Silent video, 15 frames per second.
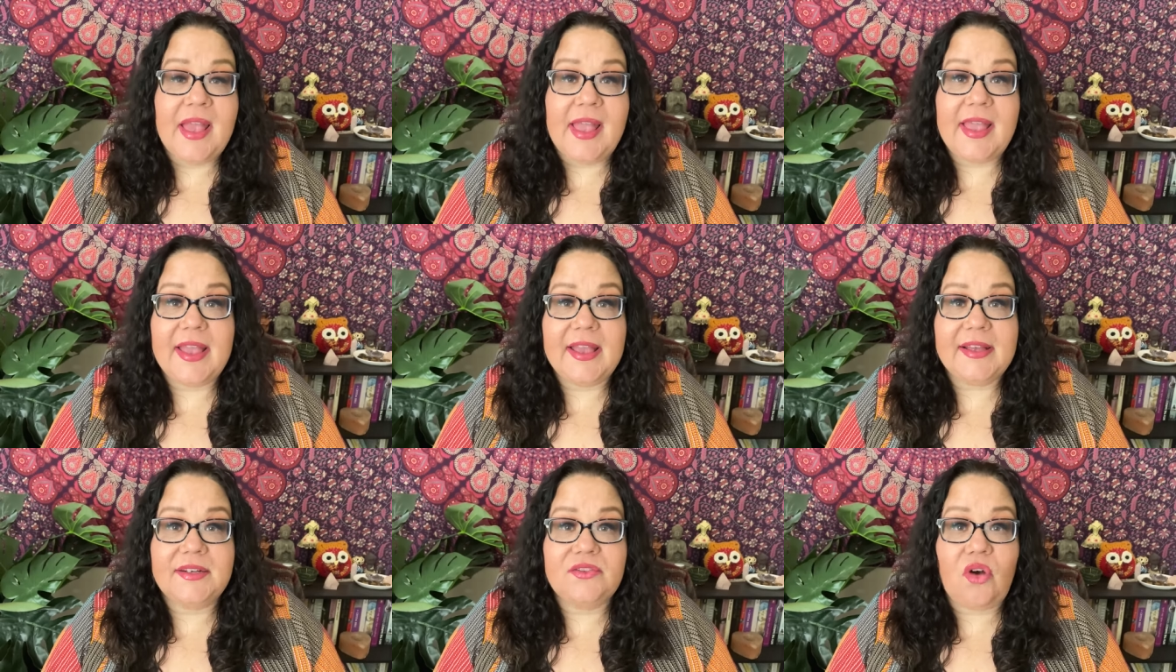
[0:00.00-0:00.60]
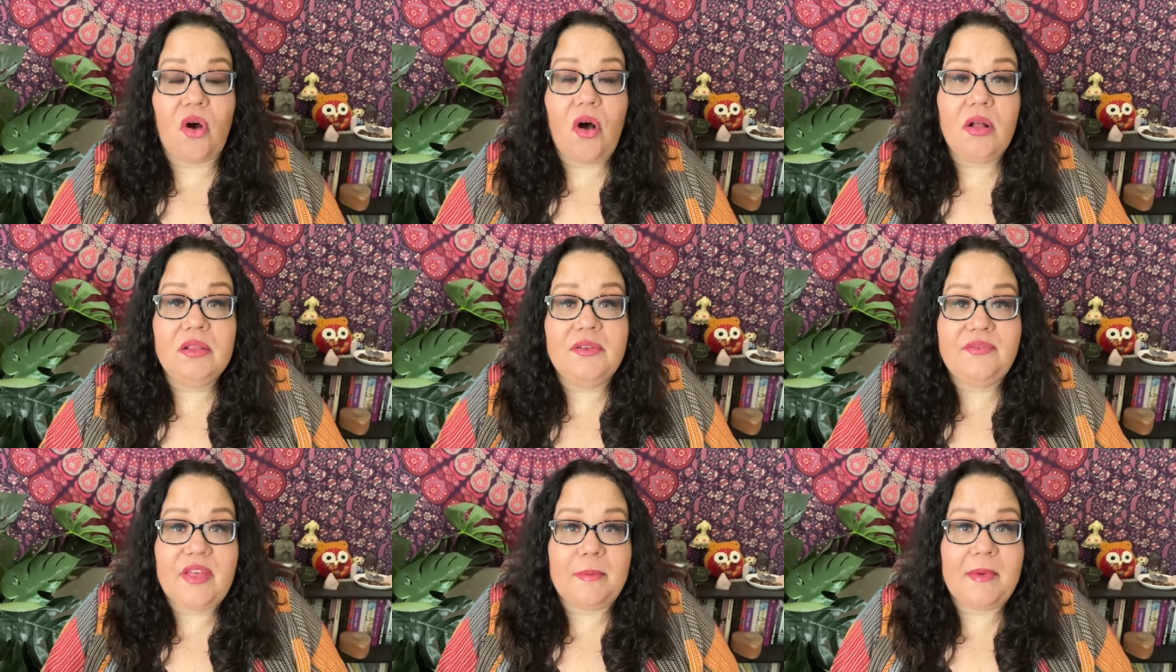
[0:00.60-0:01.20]
And all
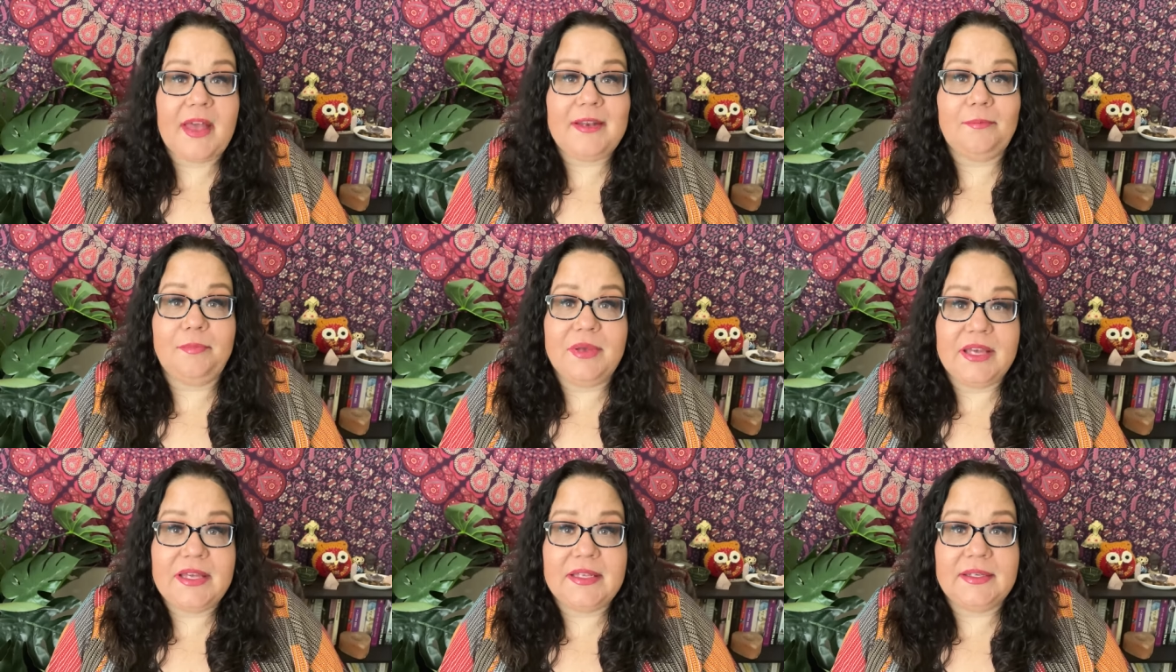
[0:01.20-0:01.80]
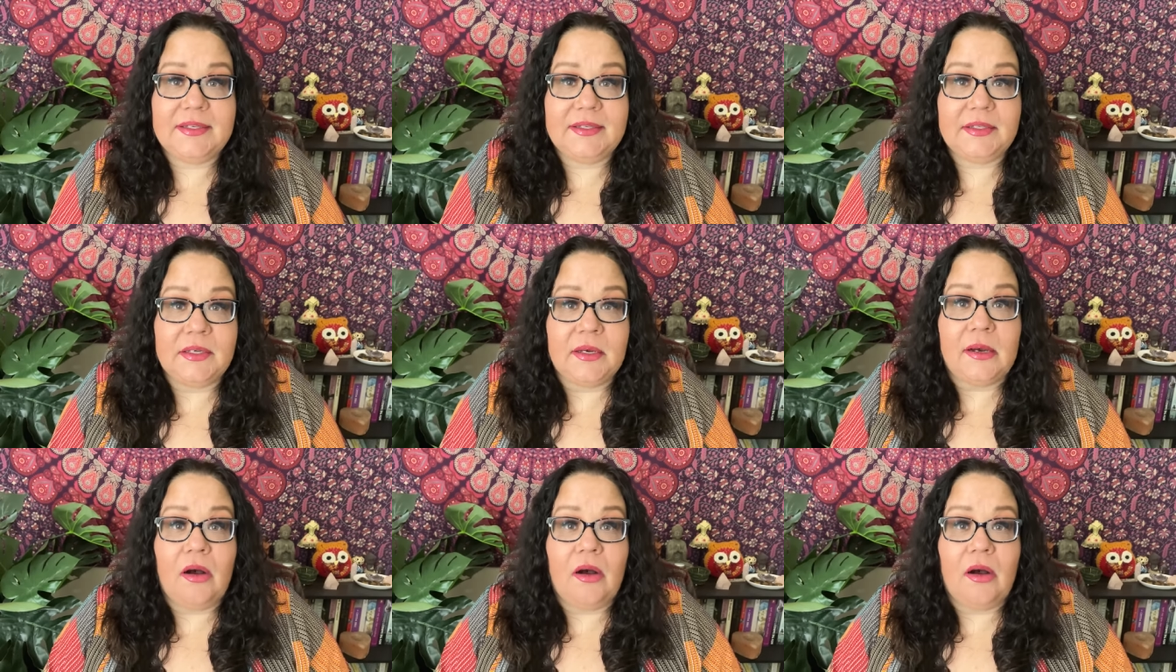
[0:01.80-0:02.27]
of them had been